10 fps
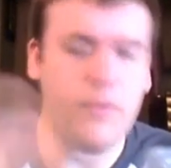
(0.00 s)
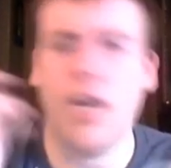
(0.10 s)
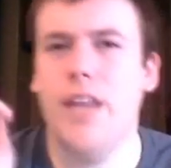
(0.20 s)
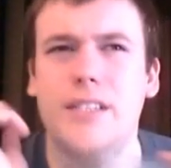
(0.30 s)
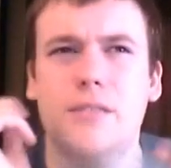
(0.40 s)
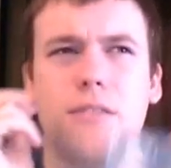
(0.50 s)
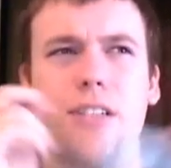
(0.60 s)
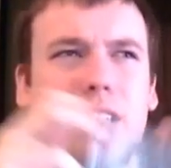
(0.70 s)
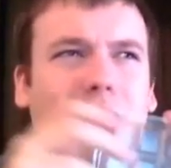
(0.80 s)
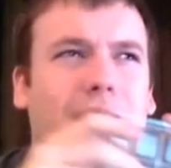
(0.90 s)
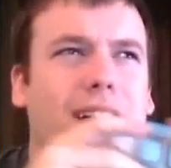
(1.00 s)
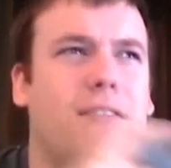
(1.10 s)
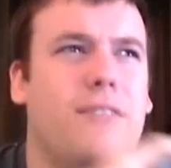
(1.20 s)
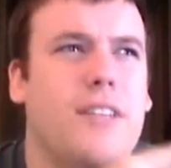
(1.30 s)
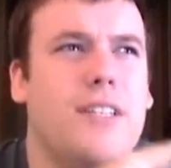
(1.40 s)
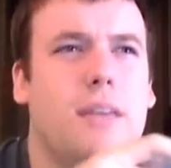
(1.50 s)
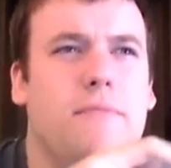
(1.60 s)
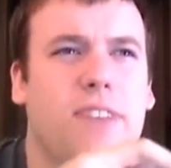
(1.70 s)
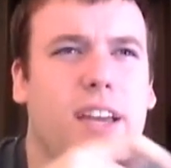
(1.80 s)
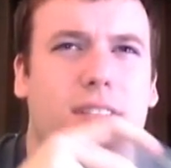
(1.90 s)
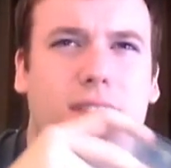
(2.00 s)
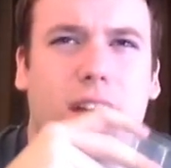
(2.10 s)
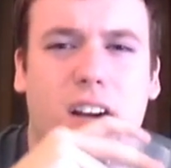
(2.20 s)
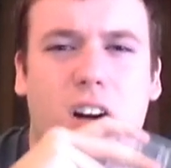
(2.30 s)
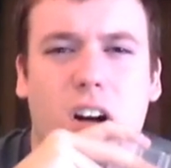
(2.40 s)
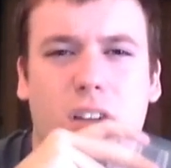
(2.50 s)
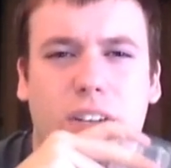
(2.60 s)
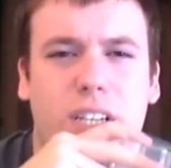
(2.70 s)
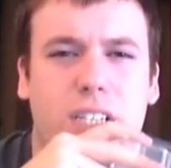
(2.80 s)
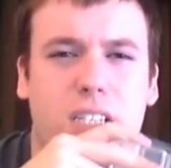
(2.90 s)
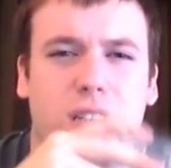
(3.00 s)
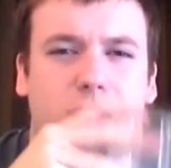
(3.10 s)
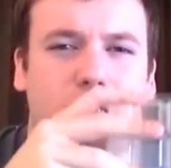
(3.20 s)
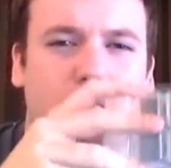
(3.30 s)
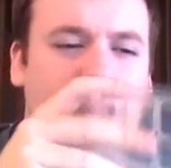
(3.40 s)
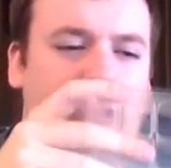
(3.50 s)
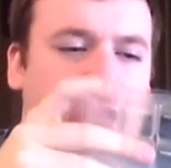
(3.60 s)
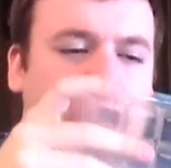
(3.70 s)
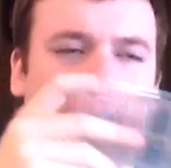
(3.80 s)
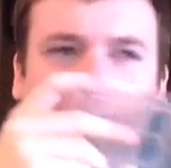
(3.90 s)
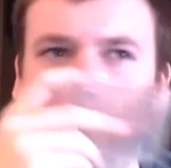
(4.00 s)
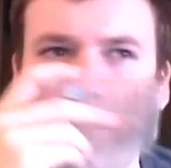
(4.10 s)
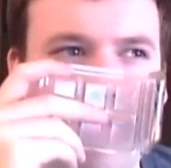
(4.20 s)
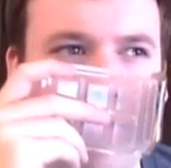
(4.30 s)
And this one's kind of in the same vein as like Harvest and those kinds of scents.